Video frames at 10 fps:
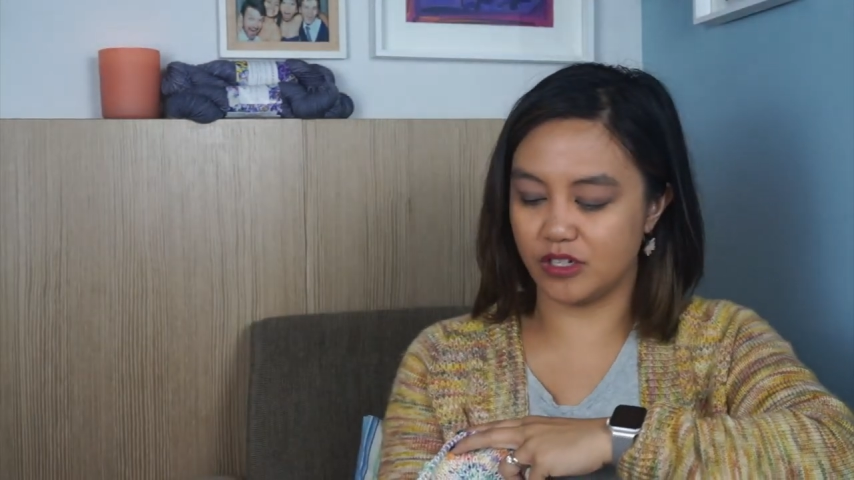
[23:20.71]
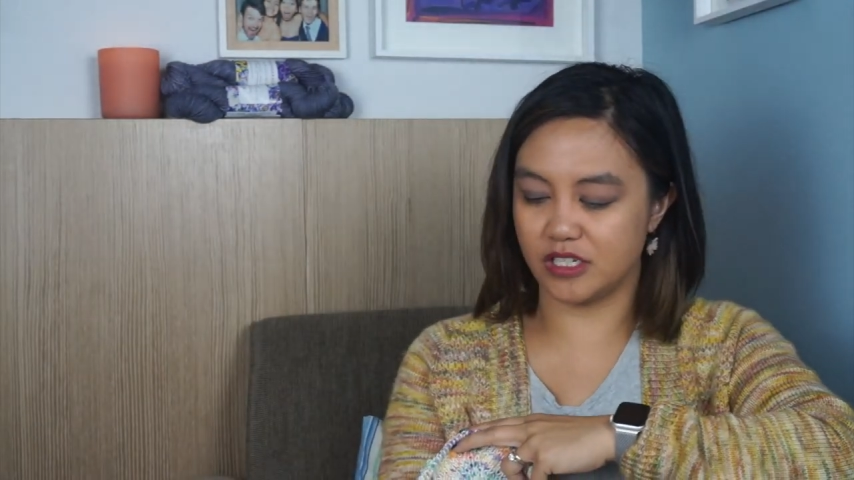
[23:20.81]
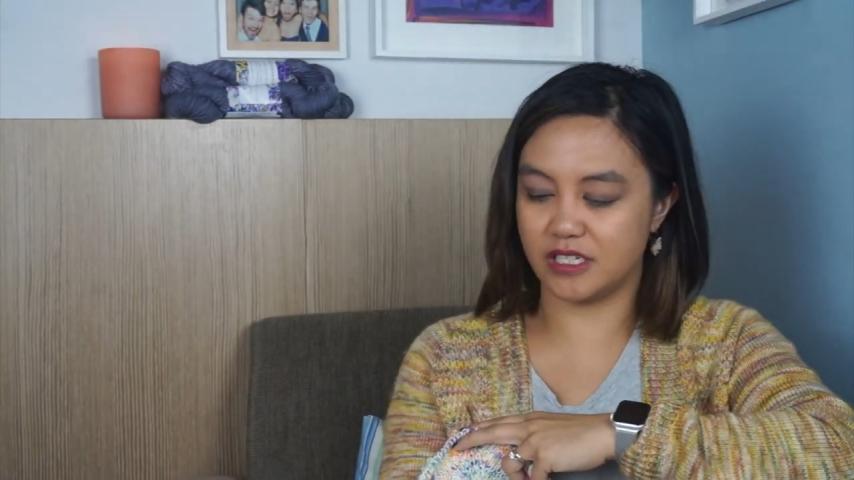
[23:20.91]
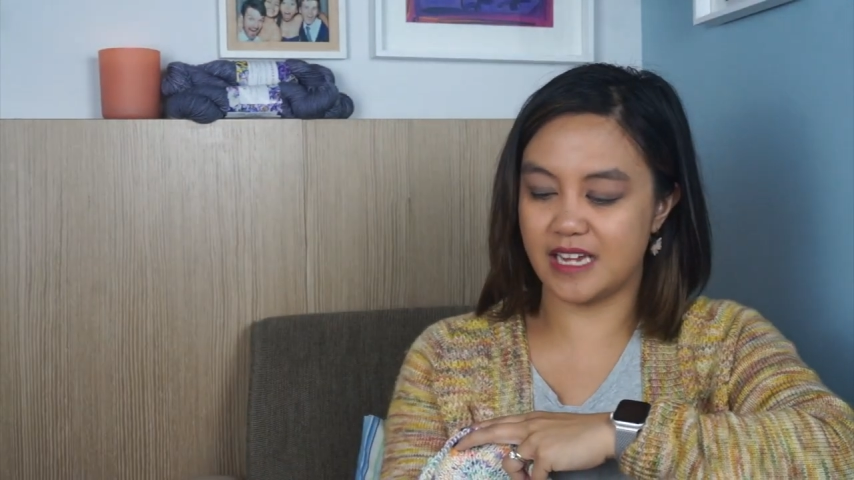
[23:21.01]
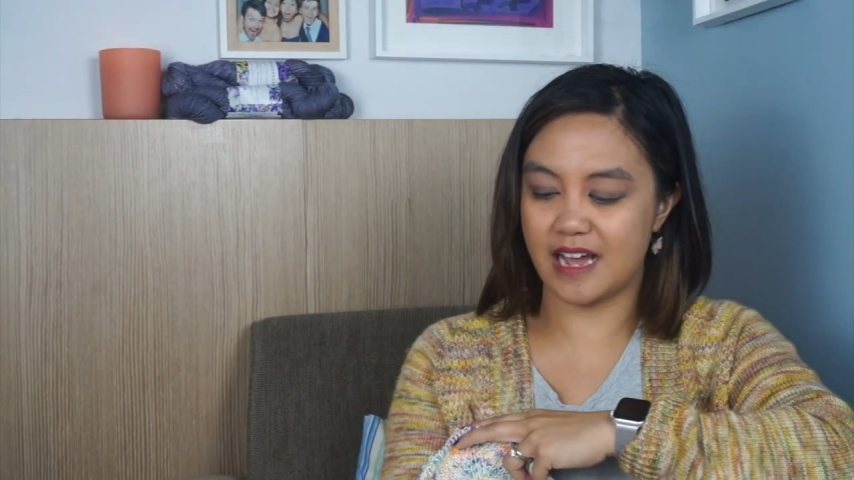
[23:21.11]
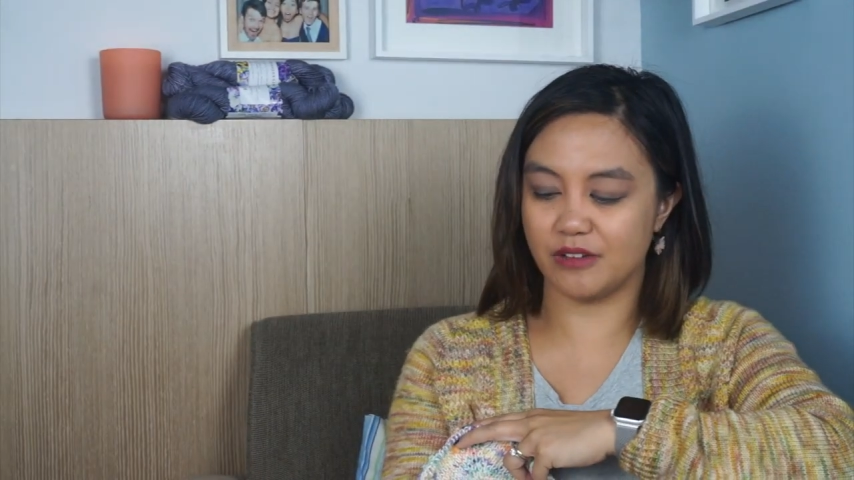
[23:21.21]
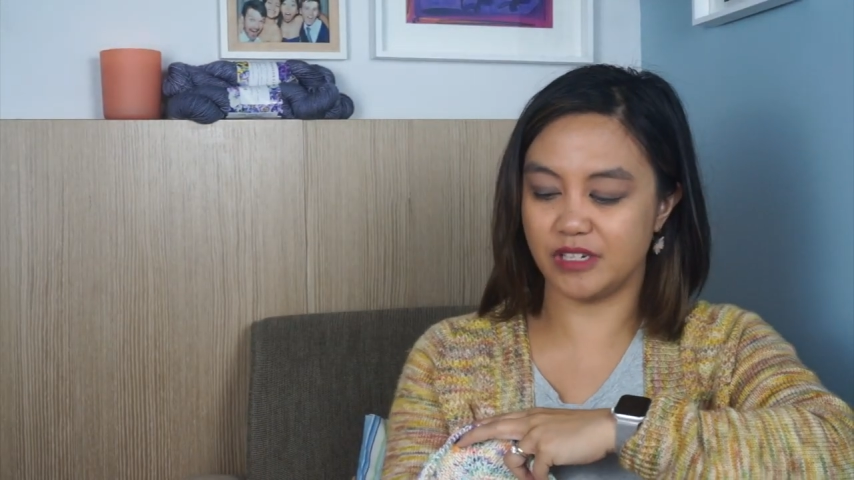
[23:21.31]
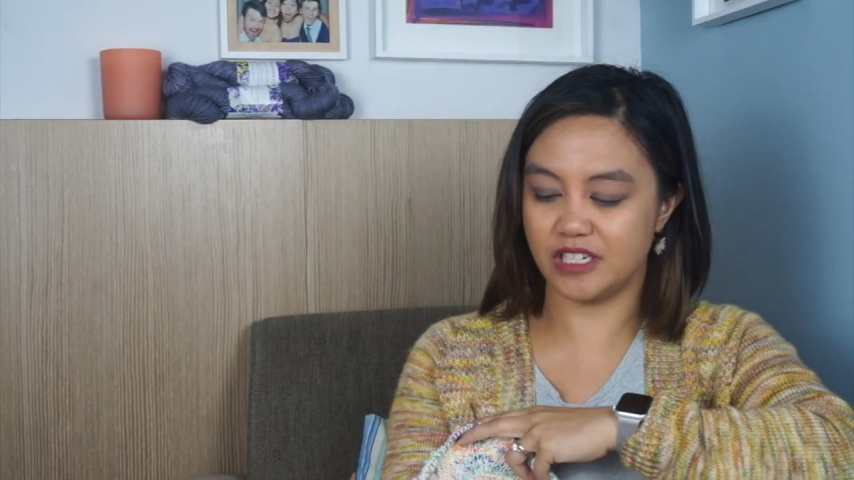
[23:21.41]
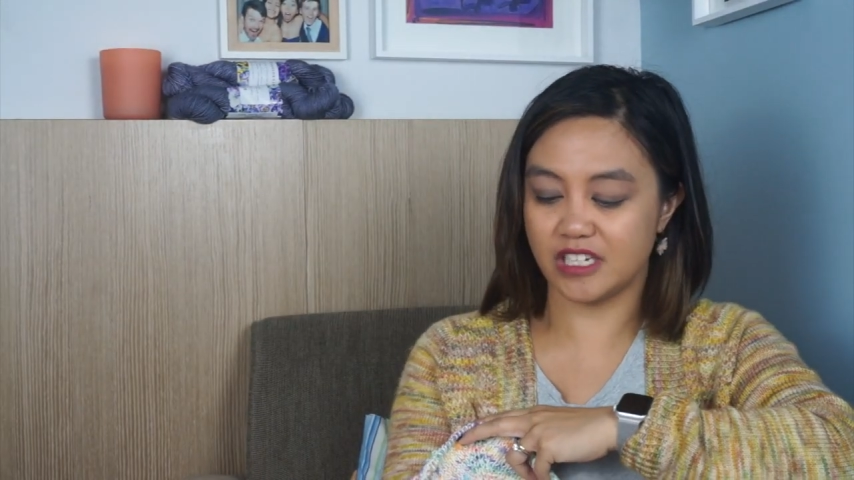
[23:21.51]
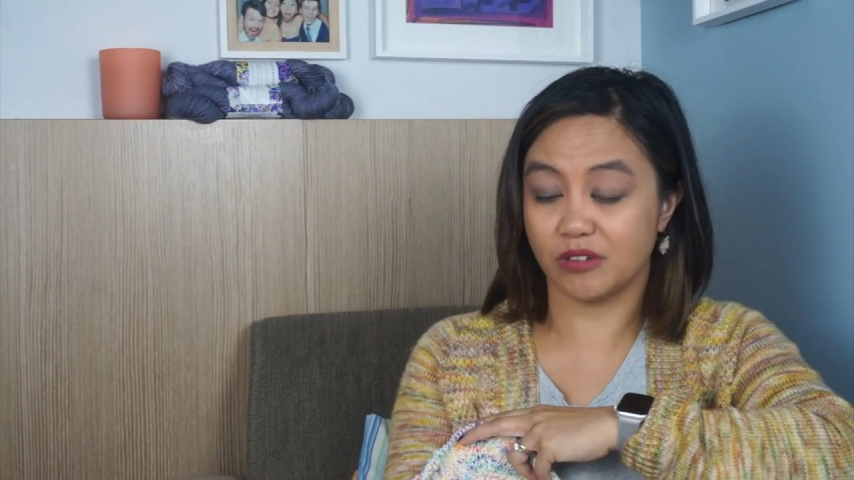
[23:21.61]
just down
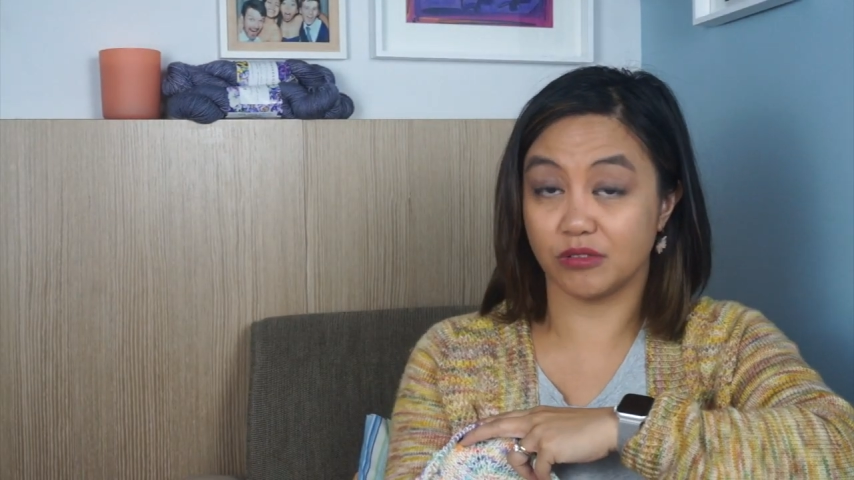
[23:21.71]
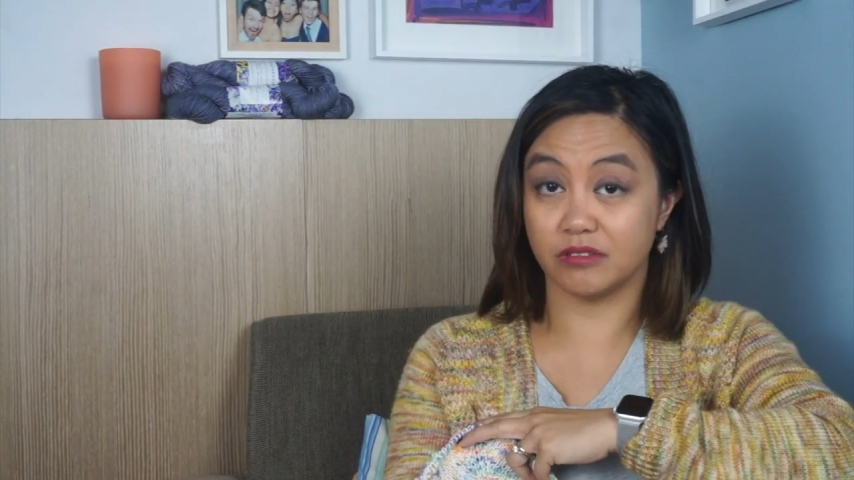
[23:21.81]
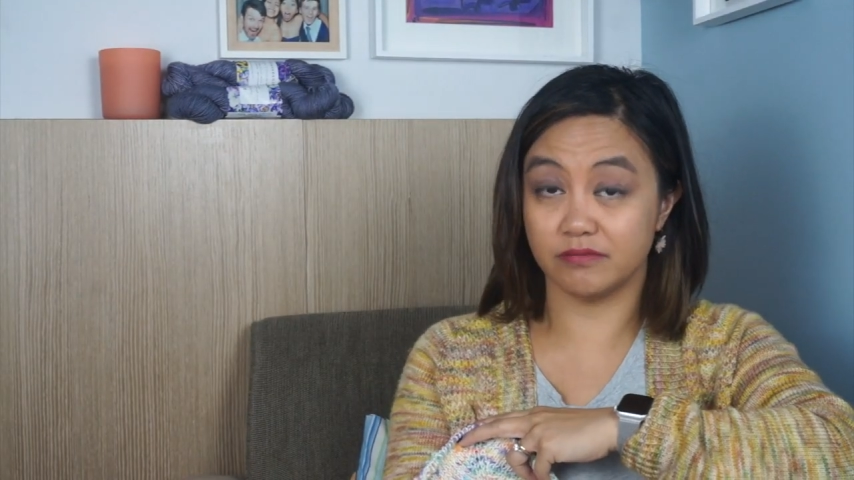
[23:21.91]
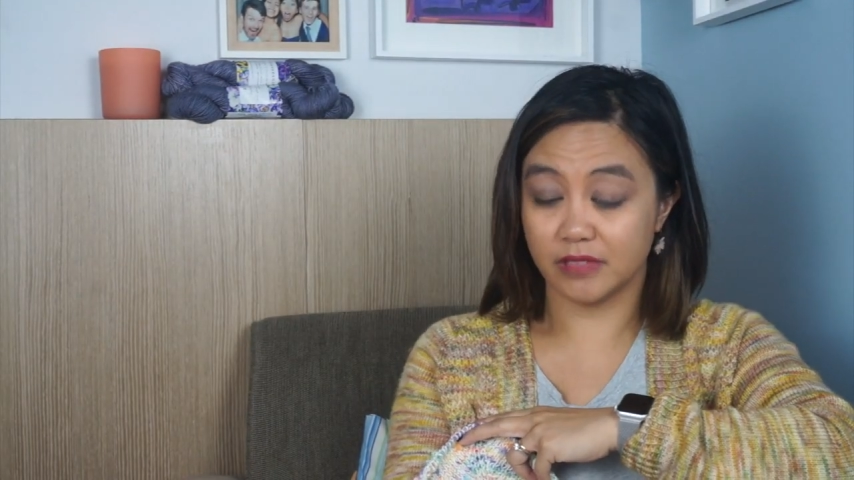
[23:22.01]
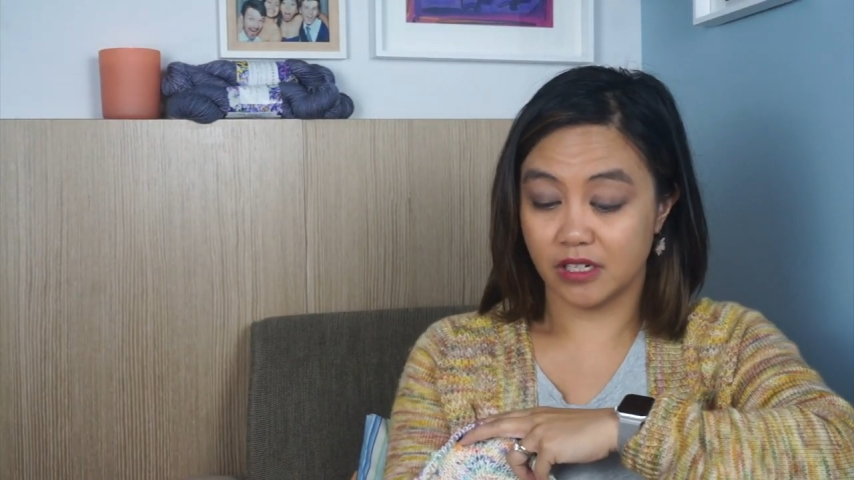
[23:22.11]
in general,